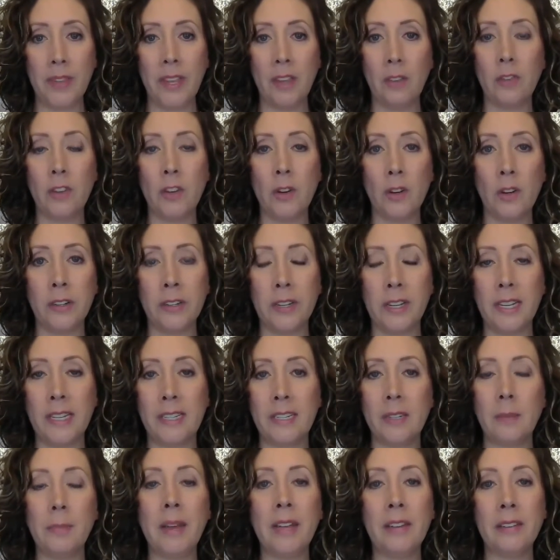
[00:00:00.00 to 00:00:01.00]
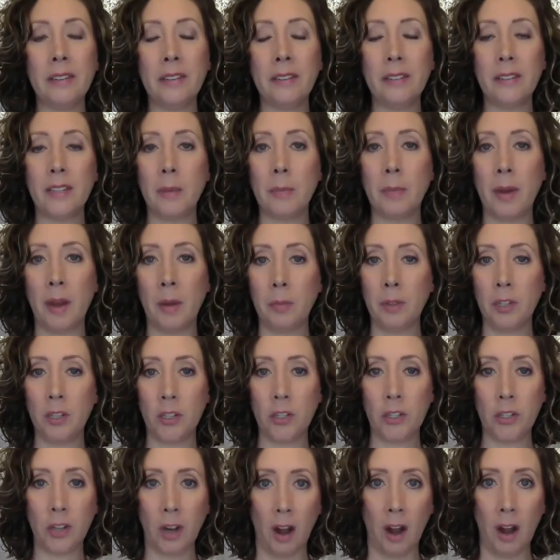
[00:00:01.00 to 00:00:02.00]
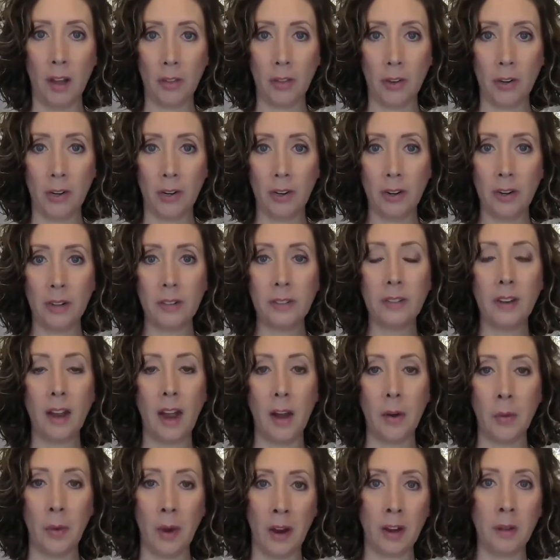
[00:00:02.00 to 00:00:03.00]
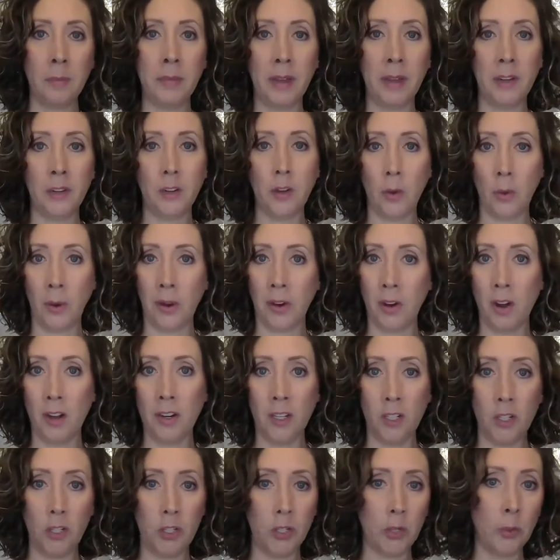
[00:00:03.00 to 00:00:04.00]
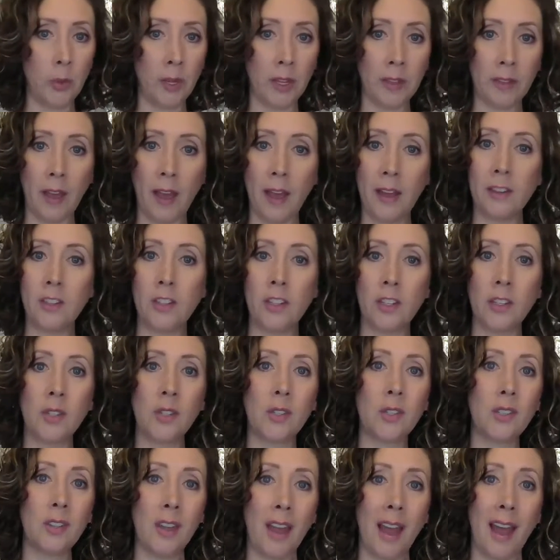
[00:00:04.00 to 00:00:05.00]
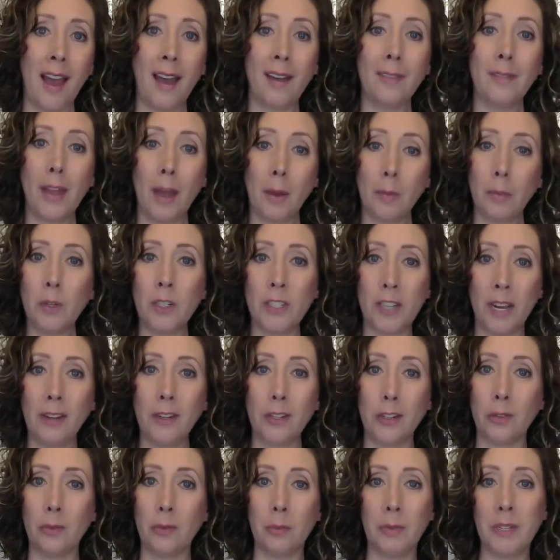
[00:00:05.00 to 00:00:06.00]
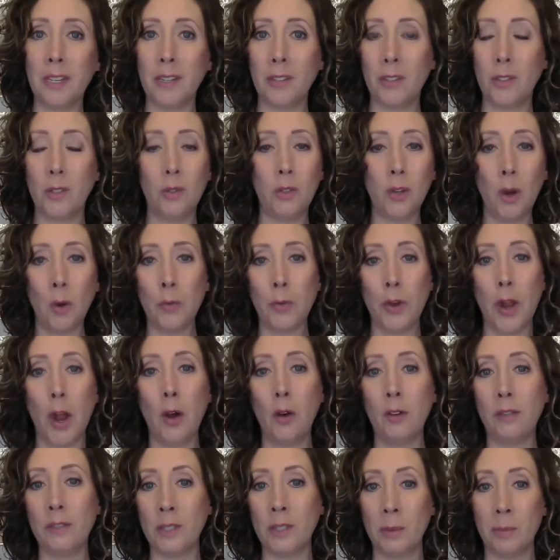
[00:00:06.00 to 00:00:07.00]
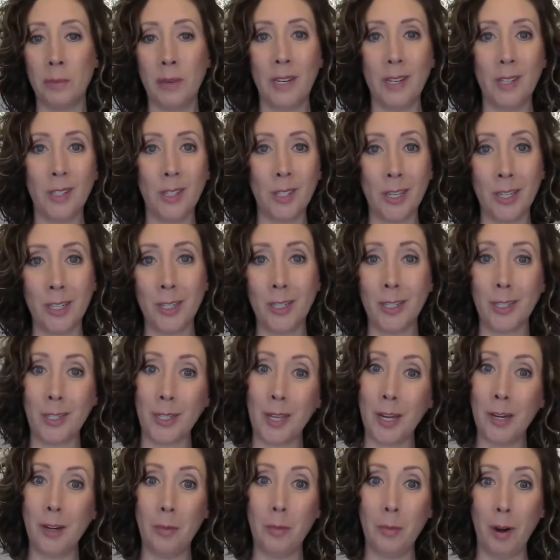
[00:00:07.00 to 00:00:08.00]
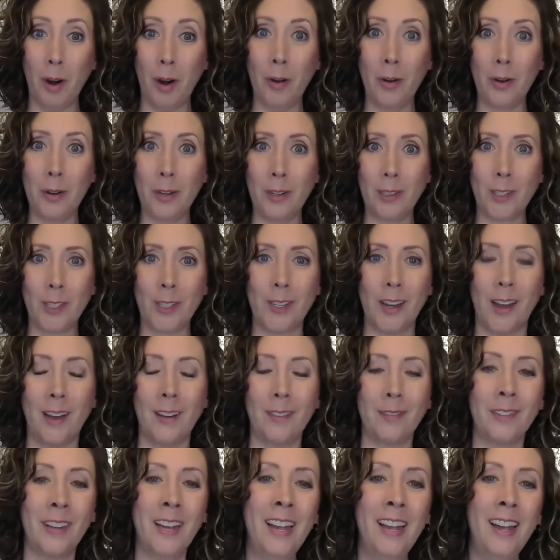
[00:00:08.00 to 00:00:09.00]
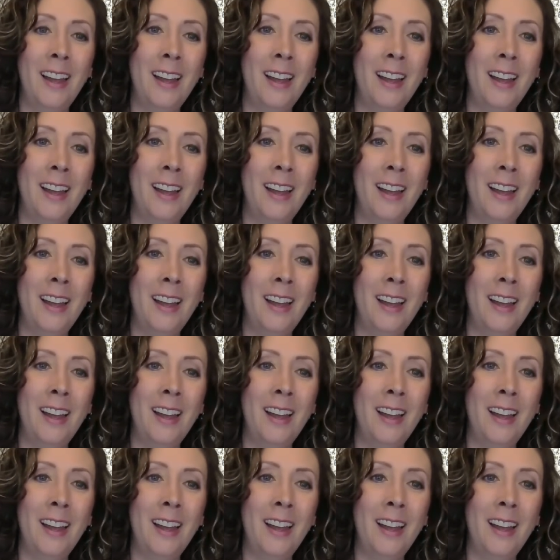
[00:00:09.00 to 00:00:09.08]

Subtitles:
If you're an independently published author, I recommend going on and doing that just to have that protection, because you don't know if somebody's going to decide to borrow your stuff.